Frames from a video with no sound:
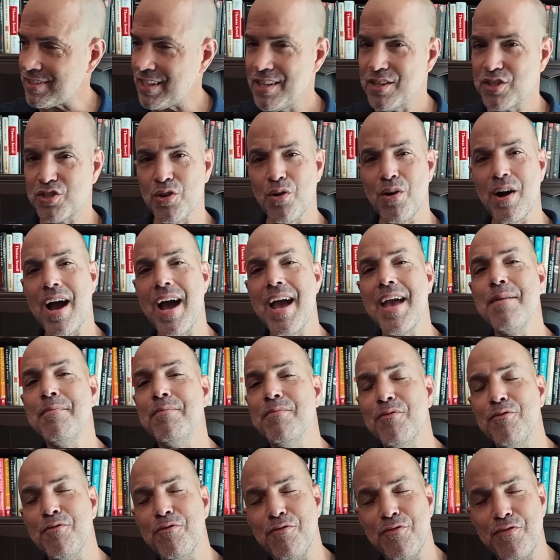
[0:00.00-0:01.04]
So I
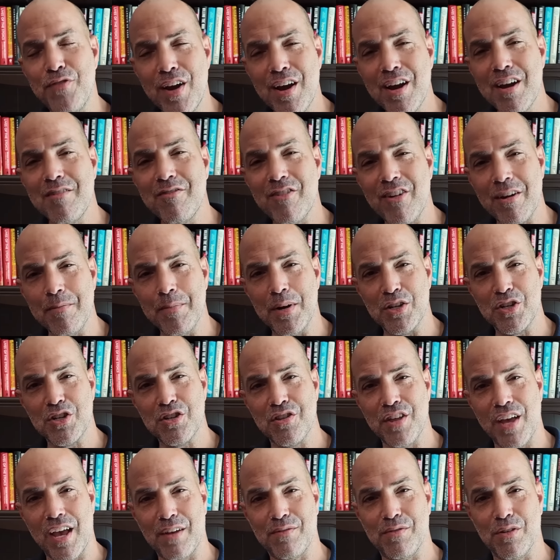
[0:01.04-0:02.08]
am very, very much
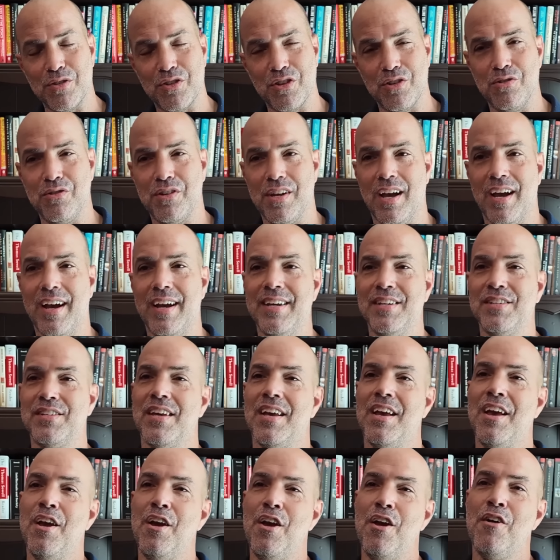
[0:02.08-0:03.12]
thankful to you guys
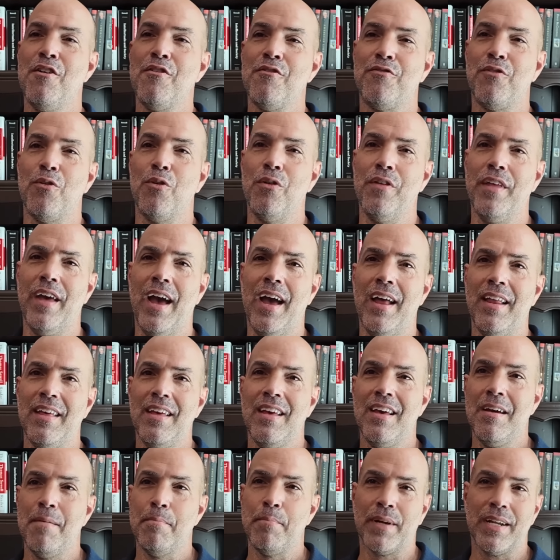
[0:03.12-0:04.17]
for that.
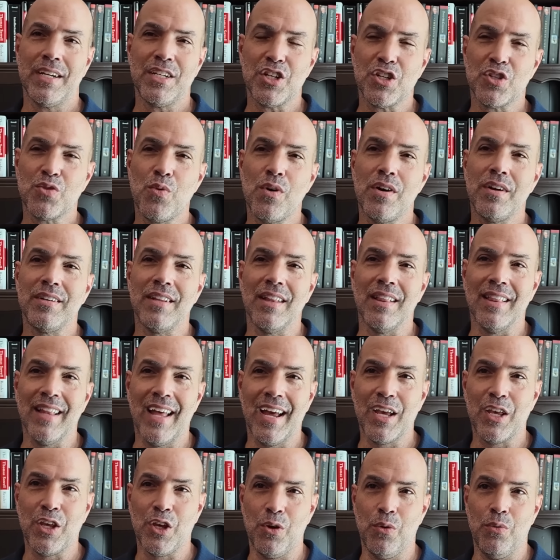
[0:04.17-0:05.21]
But I just wanted to
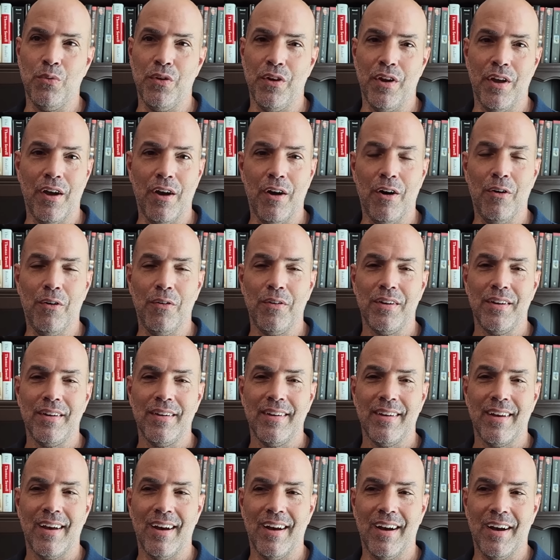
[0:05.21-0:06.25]
let you know
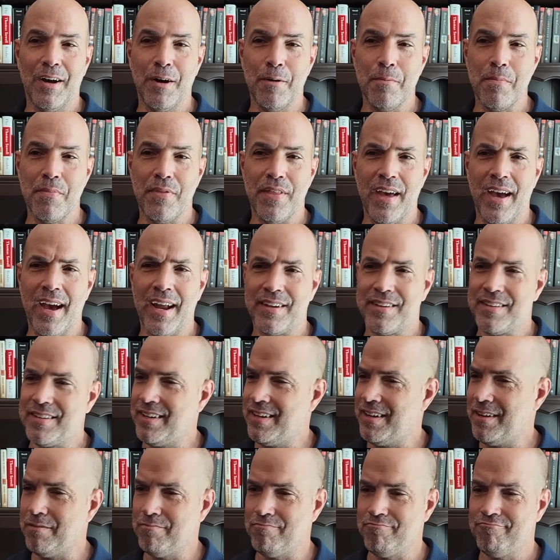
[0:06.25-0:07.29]
uh, that
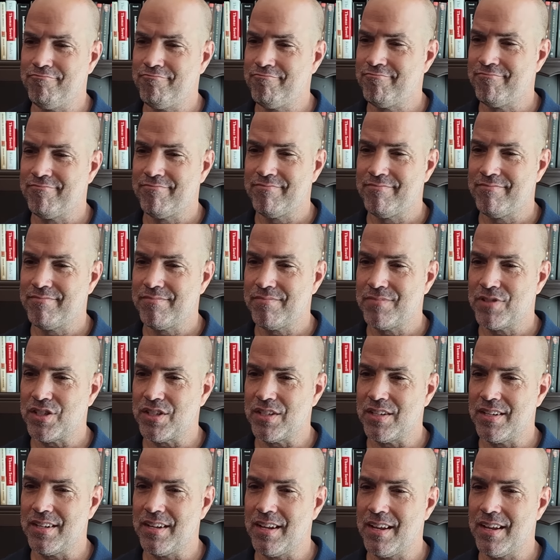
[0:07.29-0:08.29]
um, uh,